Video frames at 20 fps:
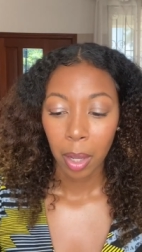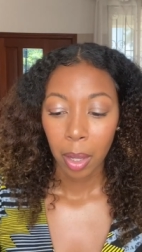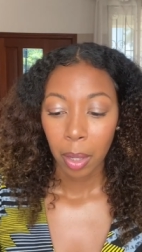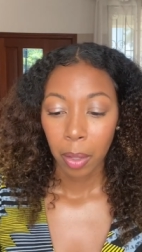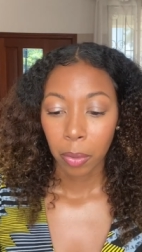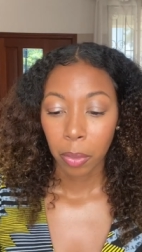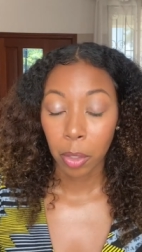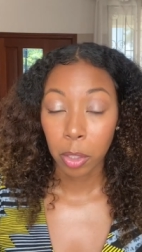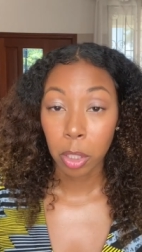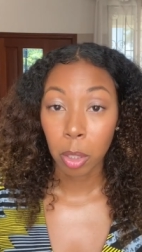
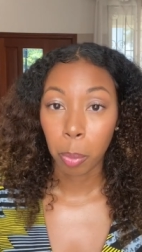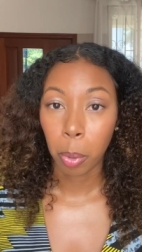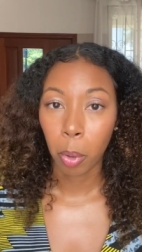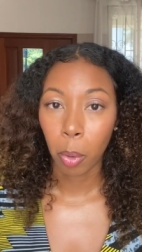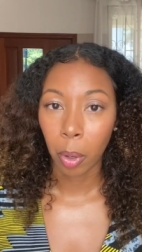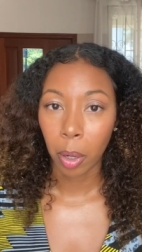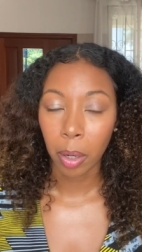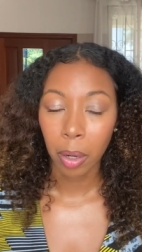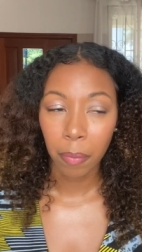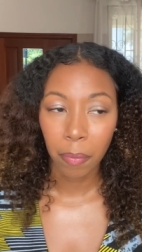the
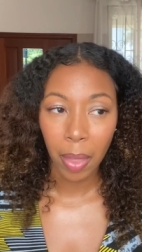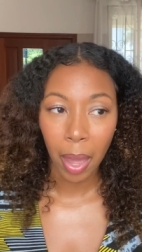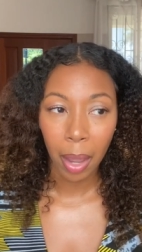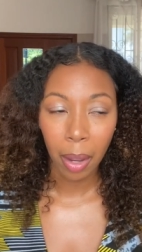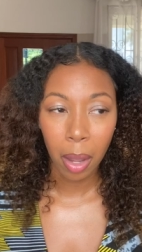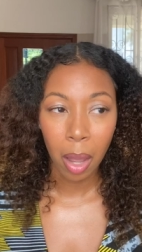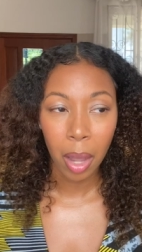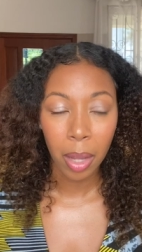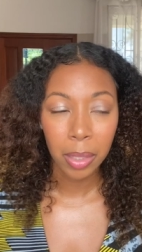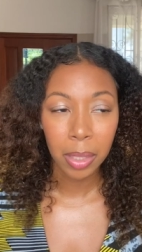support of that
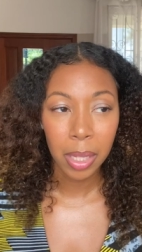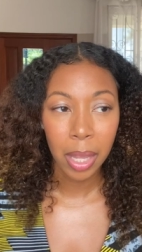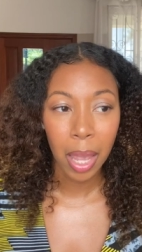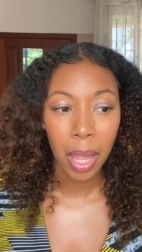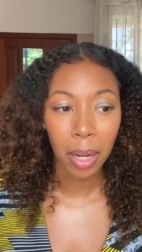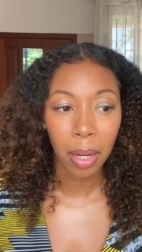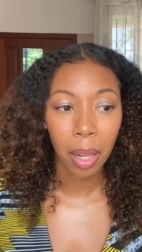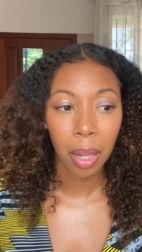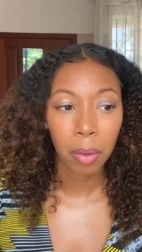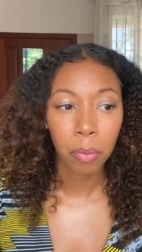
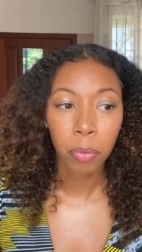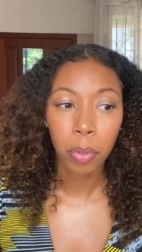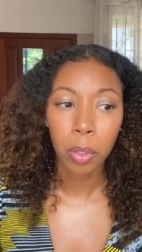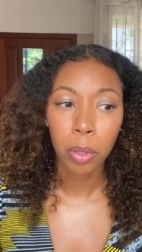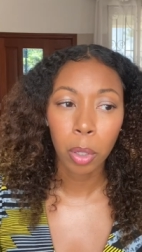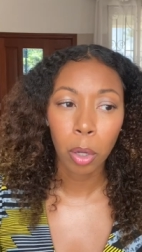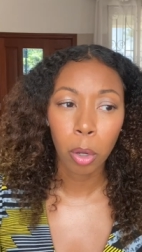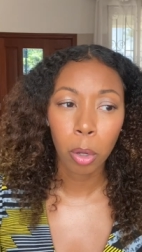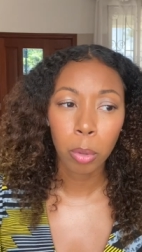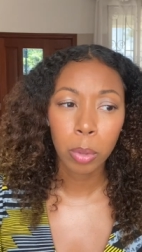content. And for
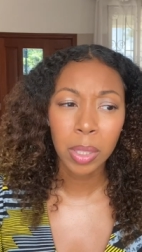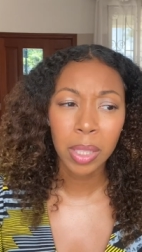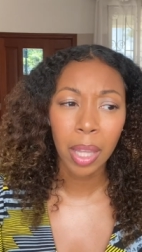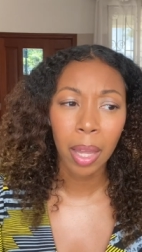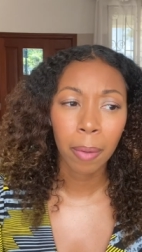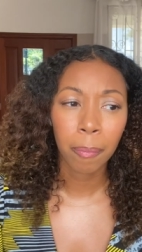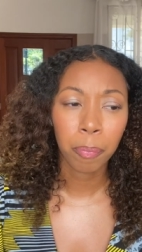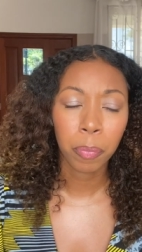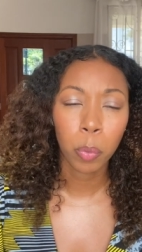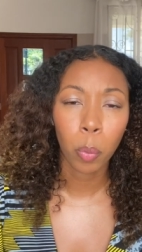those
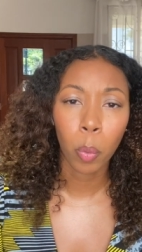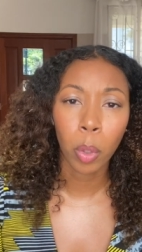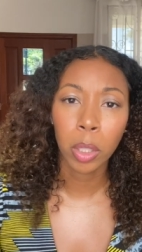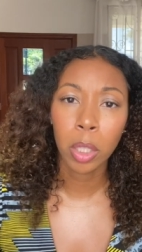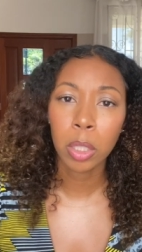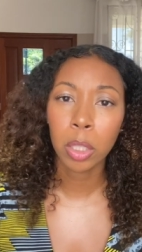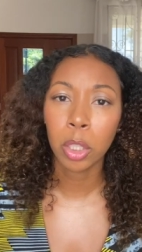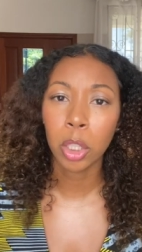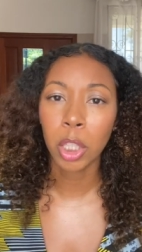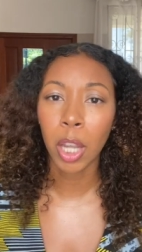that
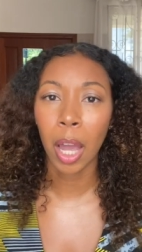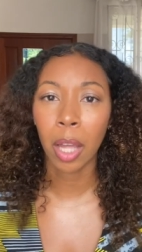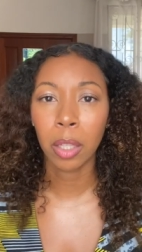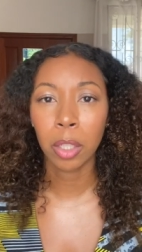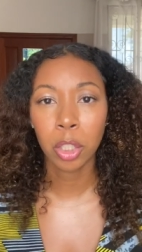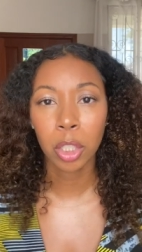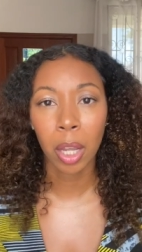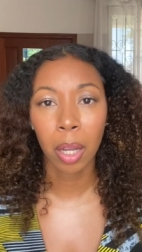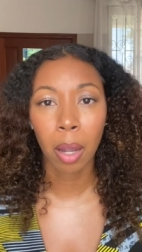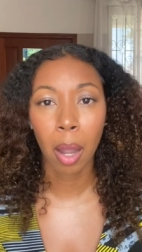wanted to
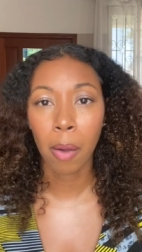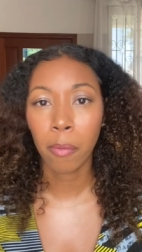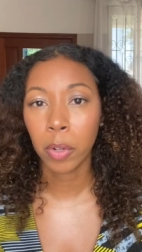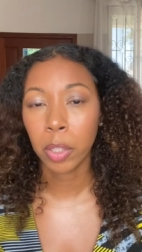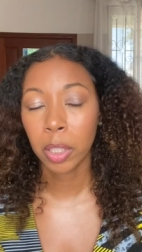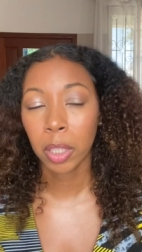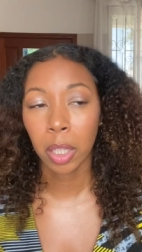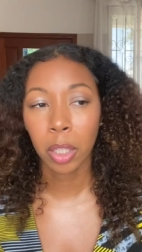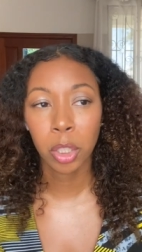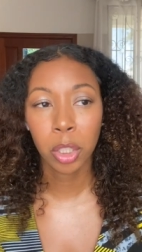challenge that
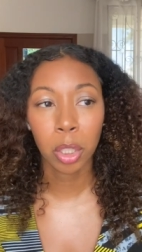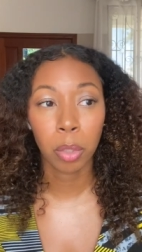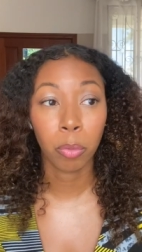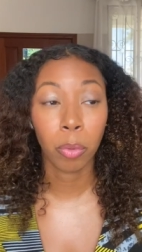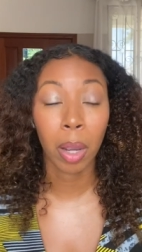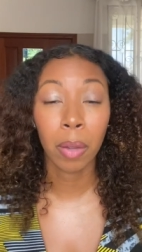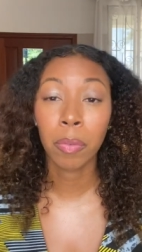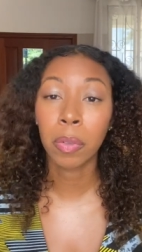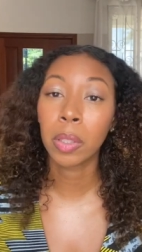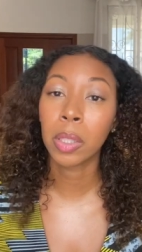conversation,
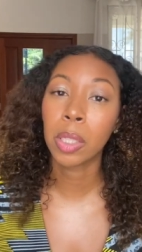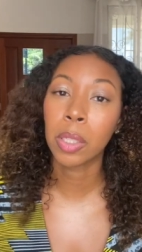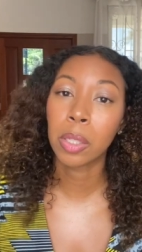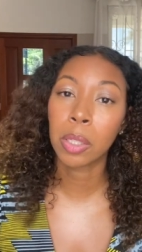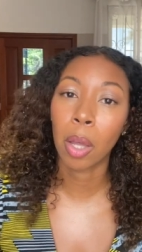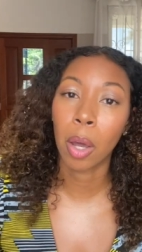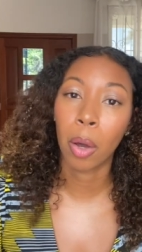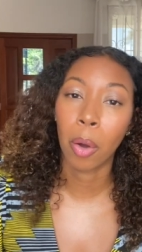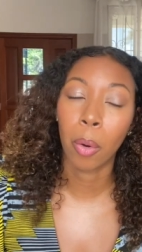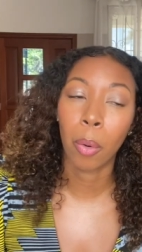rightfully
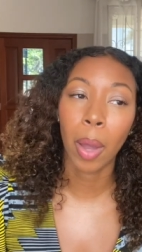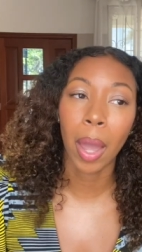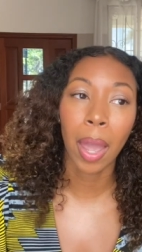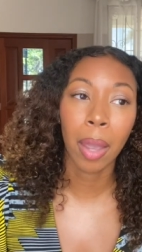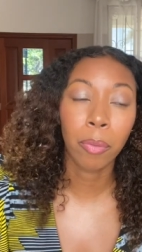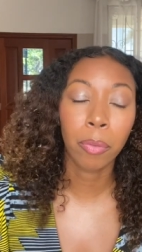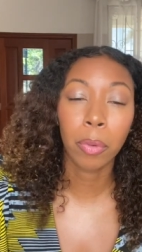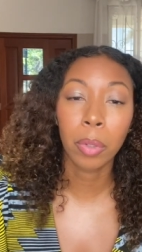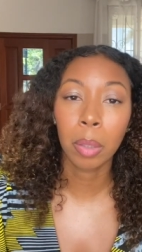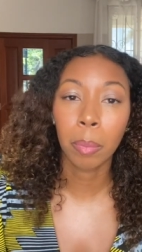so.
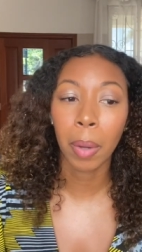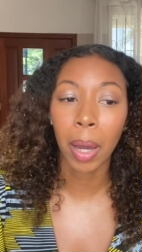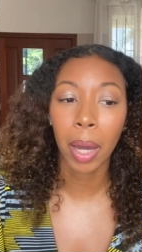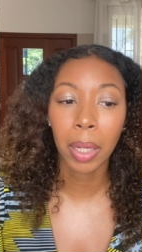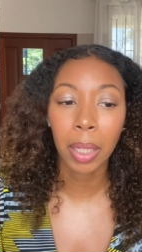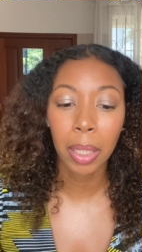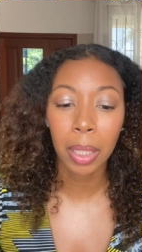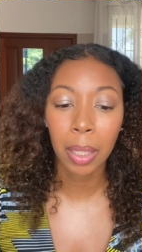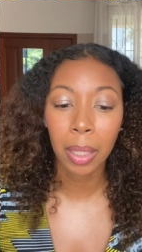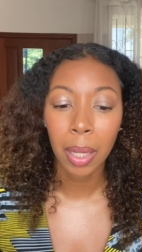
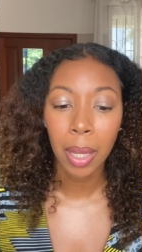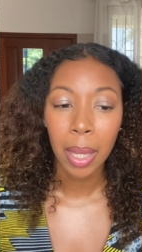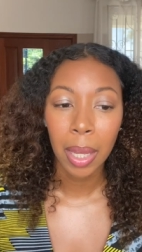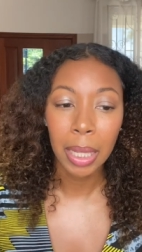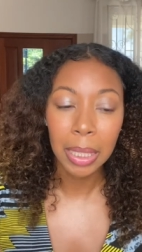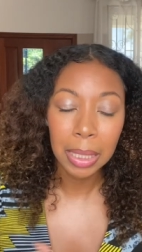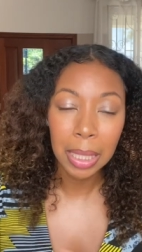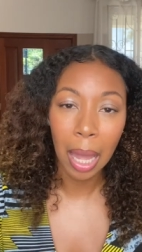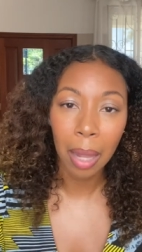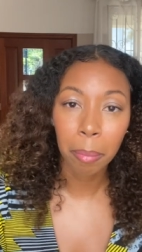Everybody
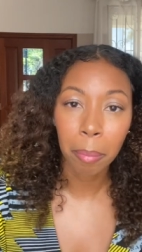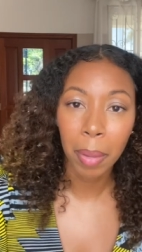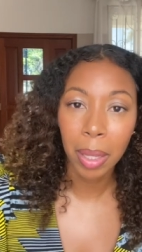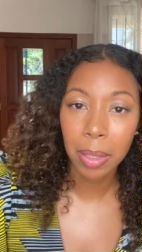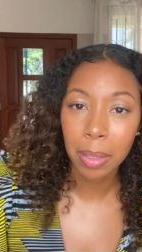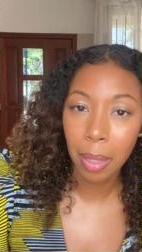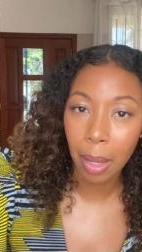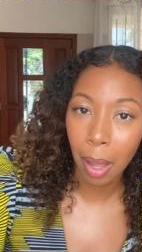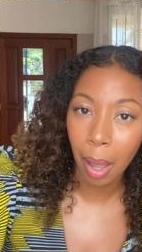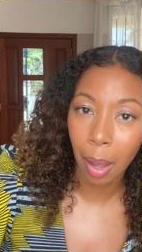is not meant
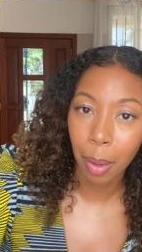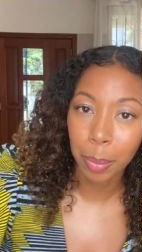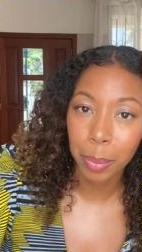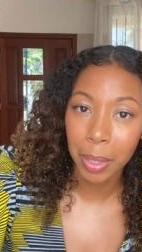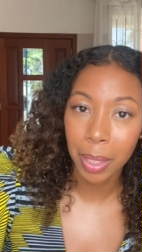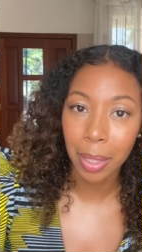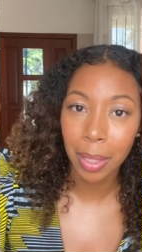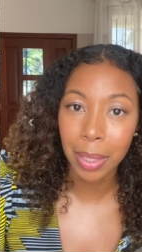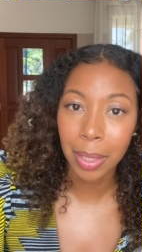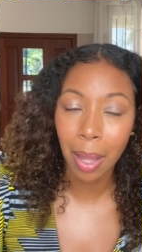to come
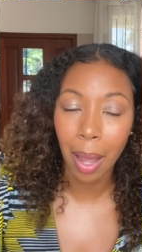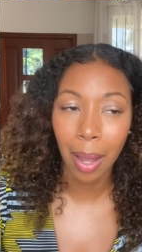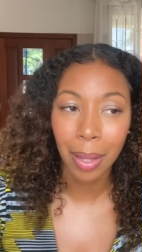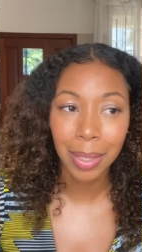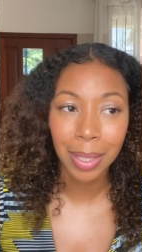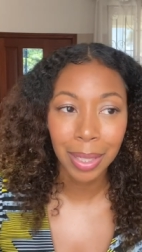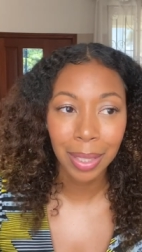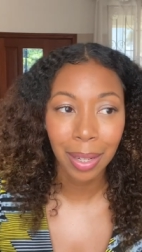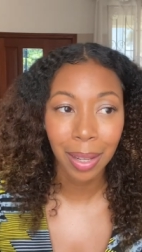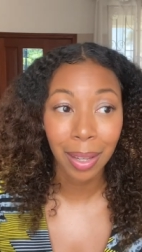to this
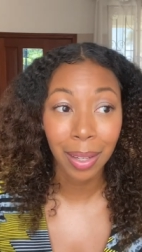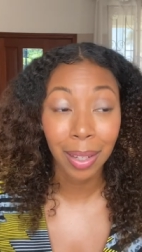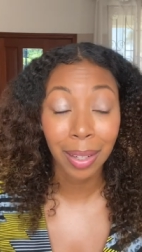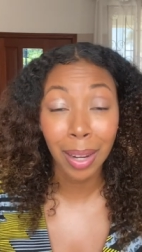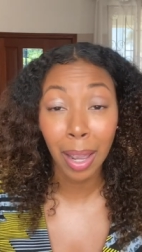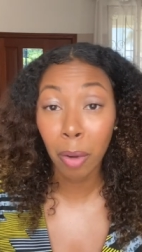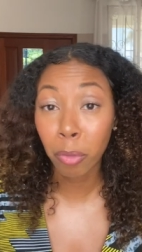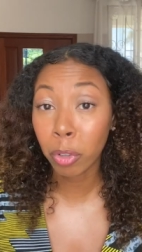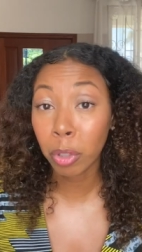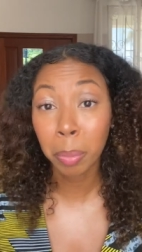continent and
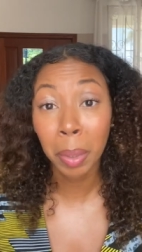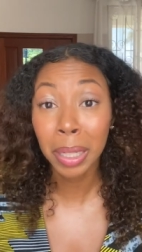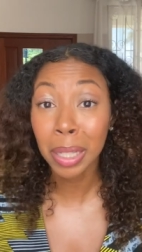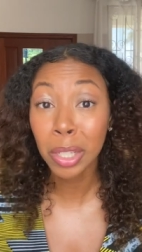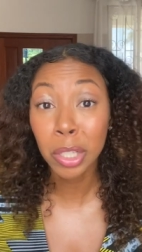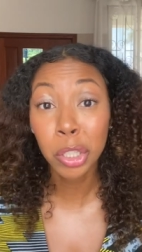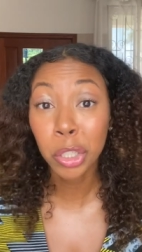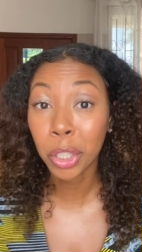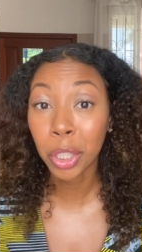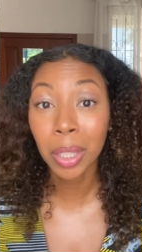everybody
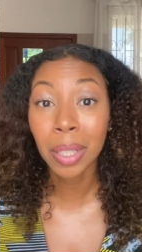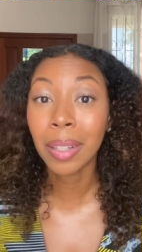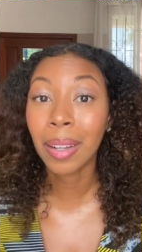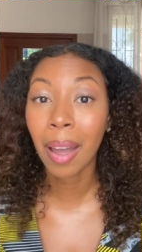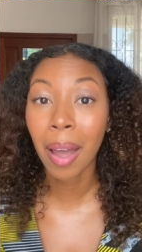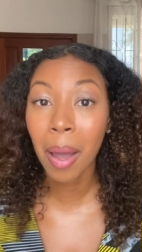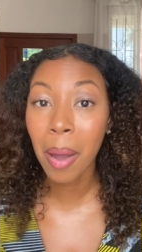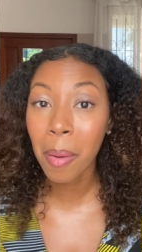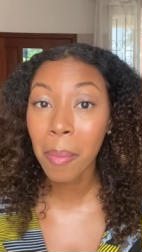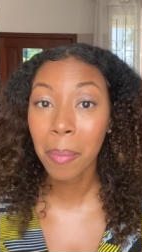shouldn't
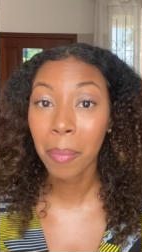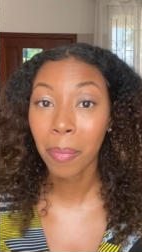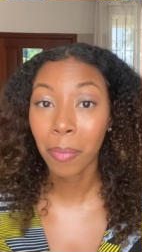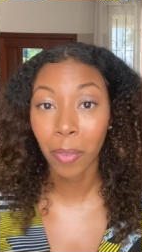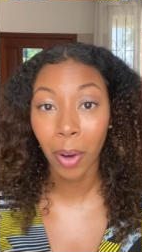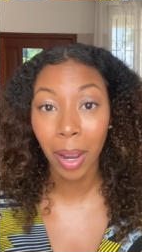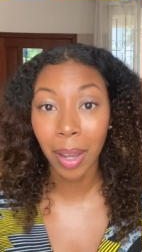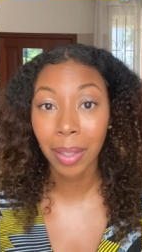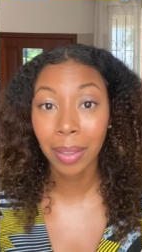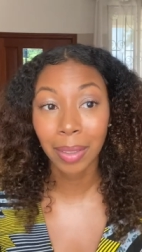come,
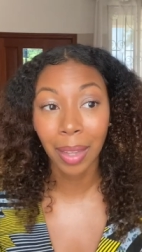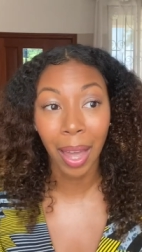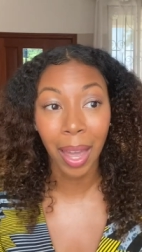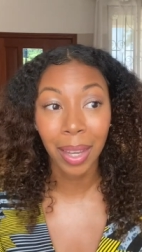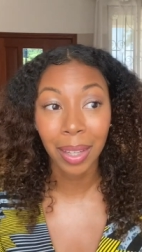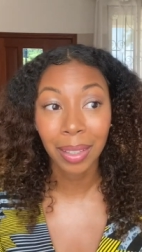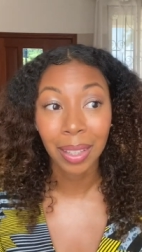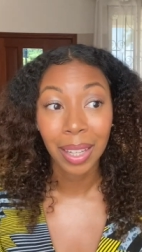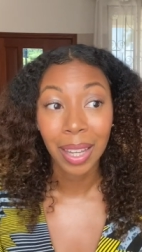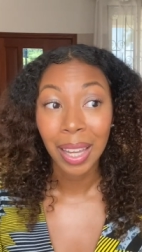right? Like,